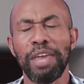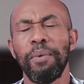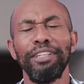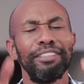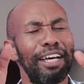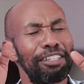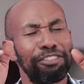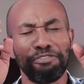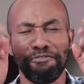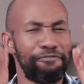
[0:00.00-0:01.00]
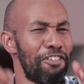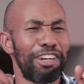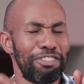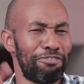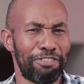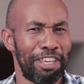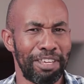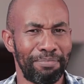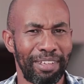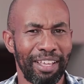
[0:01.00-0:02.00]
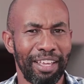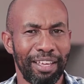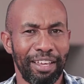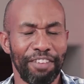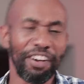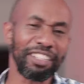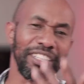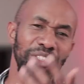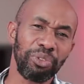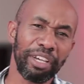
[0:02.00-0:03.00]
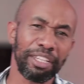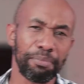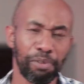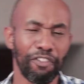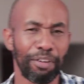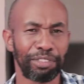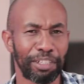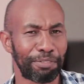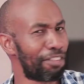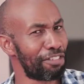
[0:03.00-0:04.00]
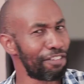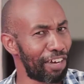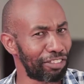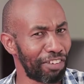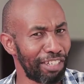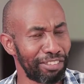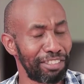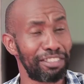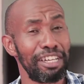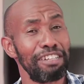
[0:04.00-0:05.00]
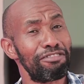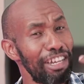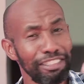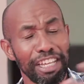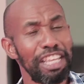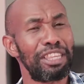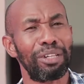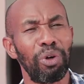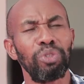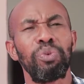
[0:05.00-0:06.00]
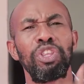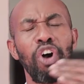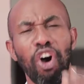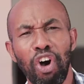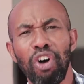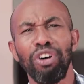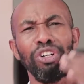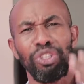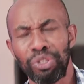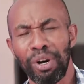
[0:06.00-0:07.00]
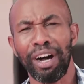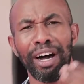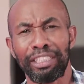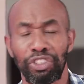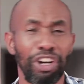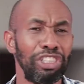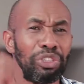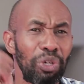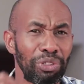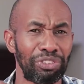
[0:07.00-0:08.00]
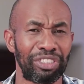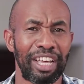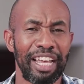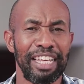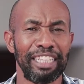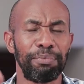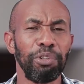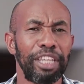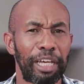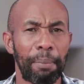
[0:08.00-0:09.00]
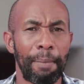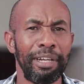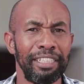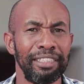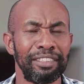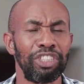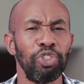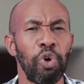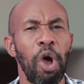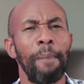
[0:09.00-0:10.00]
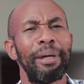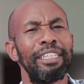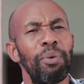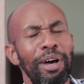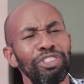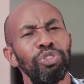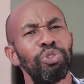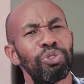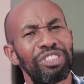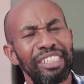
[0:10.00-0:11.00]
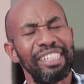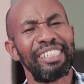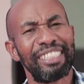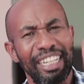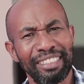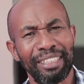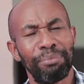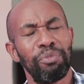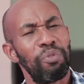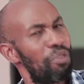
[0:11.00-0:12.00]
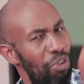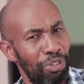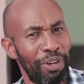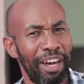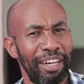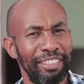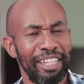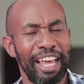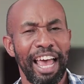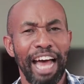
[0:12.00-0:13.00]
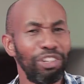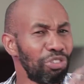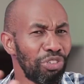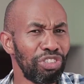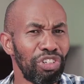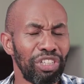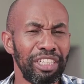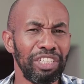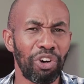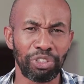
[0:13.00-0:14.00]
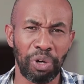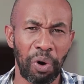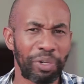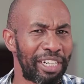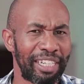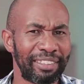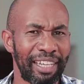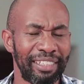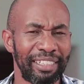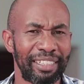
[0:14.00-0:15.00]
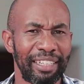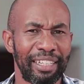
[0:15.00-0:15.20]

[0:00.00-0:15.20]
He wants us to focus on Him. In fact, that is why in Proverbs chapter 3, verse 5 says, trust in the Lord with all your heart. God knows He has put the capabilities in you, but He wants you to still trust Him with all your heart. And not only lean on your own understanding,